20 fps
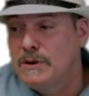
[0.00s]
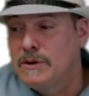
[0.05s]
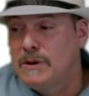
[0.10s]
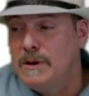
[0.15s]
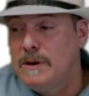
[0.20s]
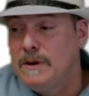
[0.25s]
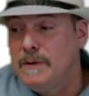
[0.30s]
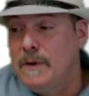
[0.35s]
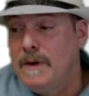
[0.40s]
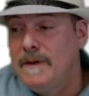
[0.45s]

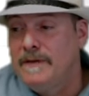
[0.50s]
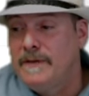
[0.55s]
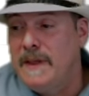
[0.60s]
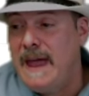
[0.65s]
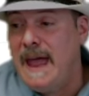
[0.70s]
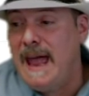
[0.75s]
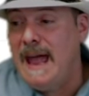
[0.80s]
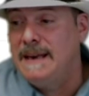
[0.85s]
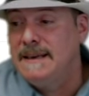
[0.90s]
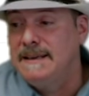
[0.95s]
could if
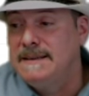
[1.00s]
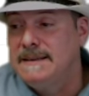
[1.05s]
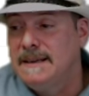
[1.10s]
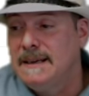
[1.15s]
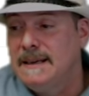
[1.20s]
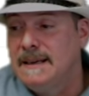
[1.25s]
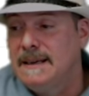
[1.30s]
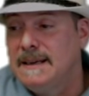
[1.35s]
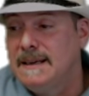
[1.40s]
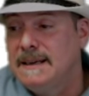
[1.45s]
they had
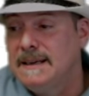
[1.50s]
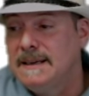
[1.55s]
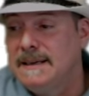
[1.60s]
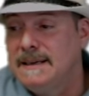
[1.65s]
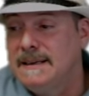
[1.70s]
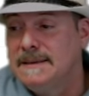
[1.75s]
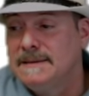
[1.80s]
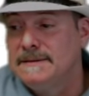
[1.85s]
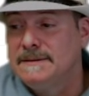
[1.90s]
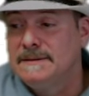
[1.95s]

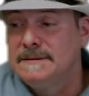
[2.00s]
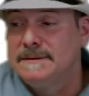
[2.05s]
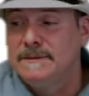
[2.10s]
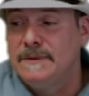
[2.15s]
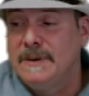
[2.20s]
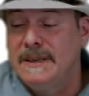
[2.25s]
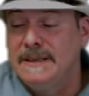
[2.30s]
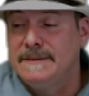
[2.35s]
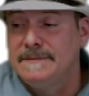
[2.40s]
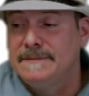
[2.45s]
uh,
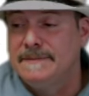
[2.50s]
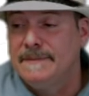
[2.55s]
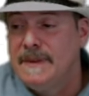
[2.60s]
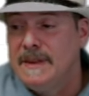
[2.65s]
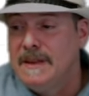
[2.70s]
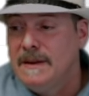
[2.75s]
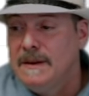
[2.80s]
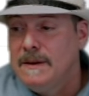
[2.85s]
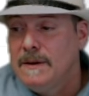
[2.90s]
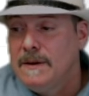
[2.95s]
what
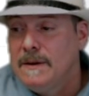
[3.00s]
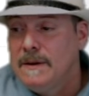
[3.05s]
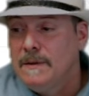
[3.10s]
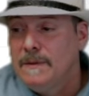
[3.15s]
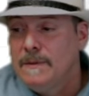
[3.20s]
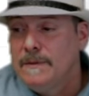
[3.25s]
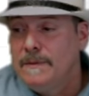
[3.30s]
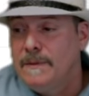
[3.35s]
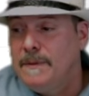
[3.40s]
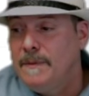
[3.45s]

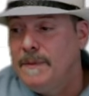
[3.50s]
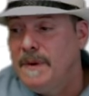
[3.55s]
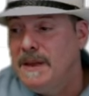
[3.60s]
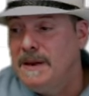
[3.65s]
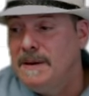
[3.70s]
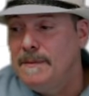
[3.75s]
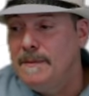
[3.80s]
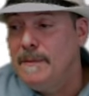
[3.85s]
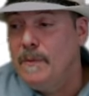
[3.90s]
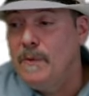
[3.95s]
we
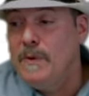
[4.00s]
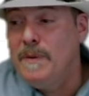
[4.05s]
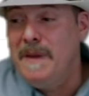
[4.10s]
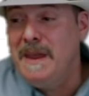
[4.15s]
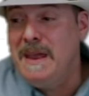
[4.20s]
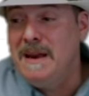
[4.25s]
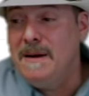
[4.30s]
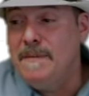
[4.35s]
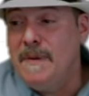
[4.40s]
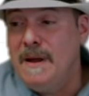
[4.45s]
beat them we
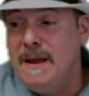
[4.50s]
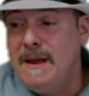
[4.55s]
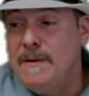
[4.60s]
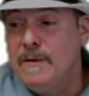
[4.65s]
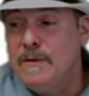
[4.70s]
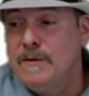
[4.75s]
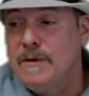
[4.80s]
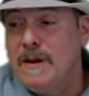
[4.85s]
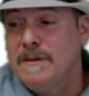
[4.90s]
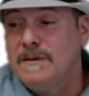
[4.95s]
beat them by
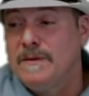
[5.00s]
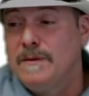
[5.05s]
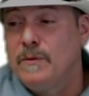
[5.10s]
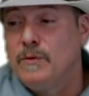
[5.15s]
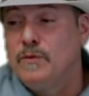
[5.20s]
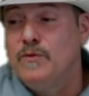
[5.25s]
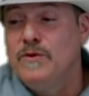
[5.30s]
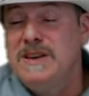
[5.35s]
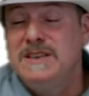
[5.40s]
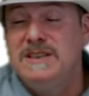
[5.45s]
a, a
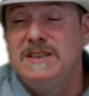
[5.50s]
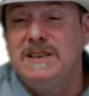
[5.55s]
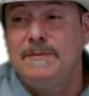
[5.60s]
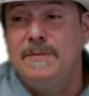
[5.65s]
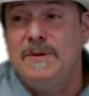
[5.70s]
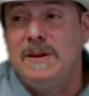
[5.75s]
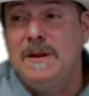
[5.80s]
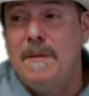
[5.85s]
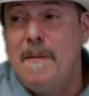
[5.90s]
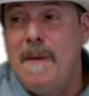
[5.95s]

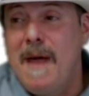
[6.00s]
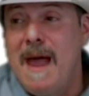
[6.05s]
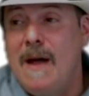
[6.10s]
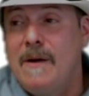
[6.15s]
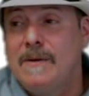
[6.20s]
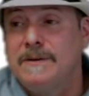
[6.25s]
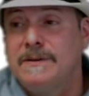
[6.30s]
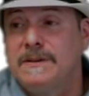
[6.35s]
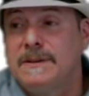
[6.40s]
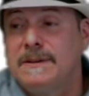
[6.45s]
reasonable
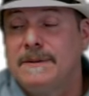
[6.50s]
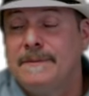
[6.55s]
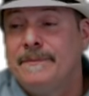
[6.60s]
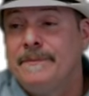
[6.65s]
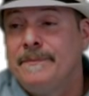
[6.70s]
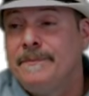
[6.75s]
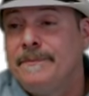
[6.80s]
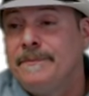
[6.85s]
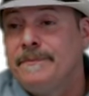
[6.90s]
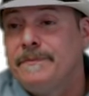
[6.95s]
amount.
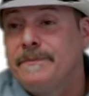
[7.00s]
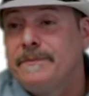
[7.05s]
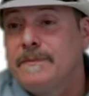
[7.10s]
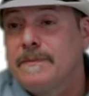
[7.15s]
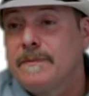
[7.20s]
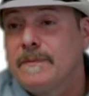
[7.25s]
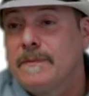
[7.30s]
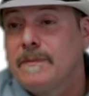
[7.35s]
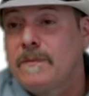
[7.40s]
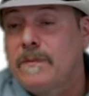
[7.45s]

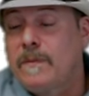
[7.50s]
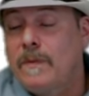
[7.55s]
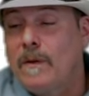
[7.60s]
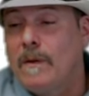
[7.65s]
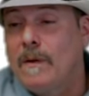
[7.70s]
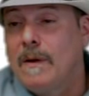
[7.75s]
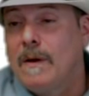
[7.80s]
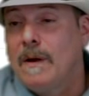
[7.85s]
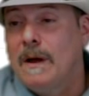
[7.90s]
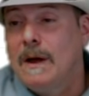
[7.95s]

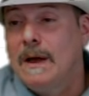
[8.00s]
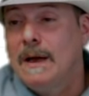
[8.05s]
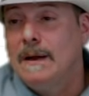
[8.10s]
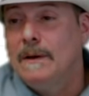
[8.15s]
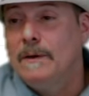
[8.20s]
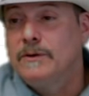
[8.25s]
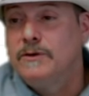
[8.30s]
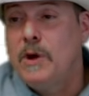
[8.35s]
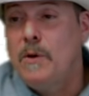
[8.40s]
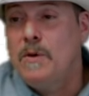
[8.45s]

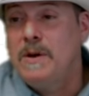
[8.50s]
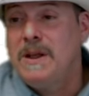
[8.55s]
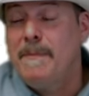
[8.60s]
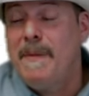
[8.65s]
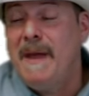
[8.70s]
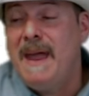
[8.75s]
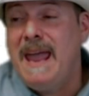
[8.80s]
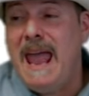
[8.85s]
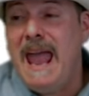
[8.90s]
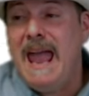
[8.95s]
Uh, Token
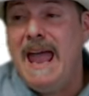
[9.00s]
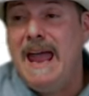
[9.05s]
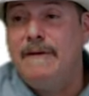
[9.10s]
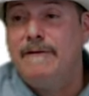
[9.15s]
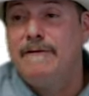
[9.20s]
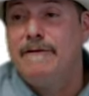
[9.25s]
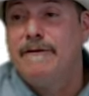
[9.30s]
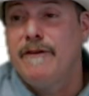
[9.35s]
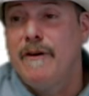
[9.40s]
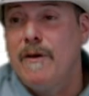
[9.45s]
Pay
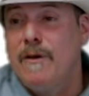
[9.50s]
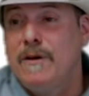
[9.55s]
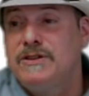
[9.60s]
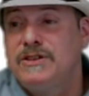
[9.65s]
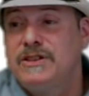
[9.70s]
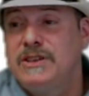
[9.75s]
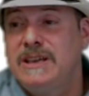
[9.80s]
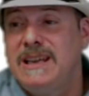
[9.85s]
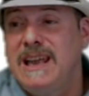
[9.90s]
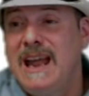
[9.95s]
and
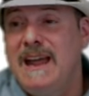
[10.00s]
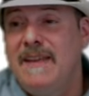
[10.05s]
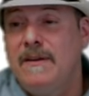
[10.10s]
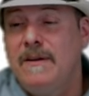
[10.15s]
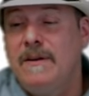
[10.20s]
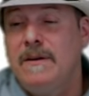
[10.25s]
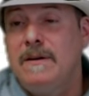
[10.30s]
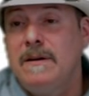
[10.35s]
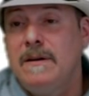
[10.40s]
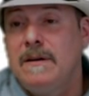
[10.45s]
Verge
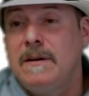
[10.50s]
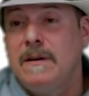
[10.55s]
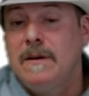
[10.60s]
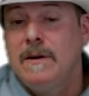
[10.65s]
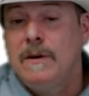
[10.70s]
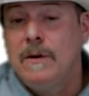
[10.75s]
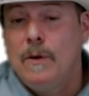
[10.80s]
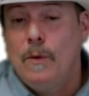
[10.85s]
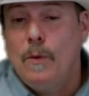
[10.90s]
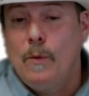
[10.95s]
together
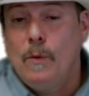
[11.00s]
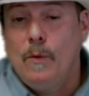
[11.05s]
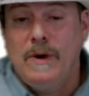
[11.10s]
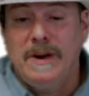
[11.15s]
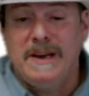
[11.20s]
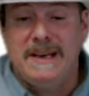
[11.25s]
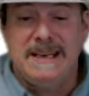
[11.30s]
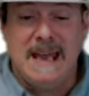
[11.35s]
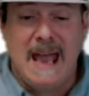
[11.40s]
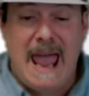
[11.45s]

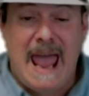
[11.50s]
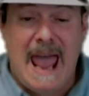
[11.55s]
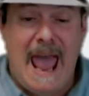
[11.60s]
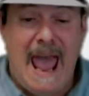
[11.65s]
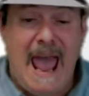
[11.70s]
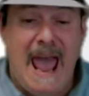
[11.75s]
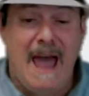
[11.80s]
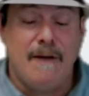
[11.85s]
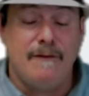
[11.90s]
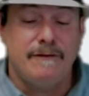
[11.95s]
would
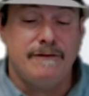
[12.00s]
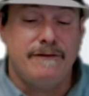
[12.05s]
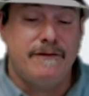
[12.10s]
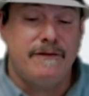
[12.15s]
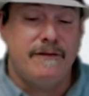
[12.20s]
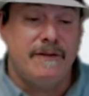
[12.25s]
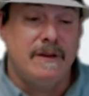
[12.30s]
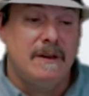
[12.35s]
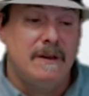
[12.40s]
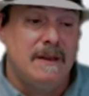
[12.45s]

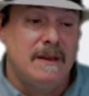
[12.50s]
have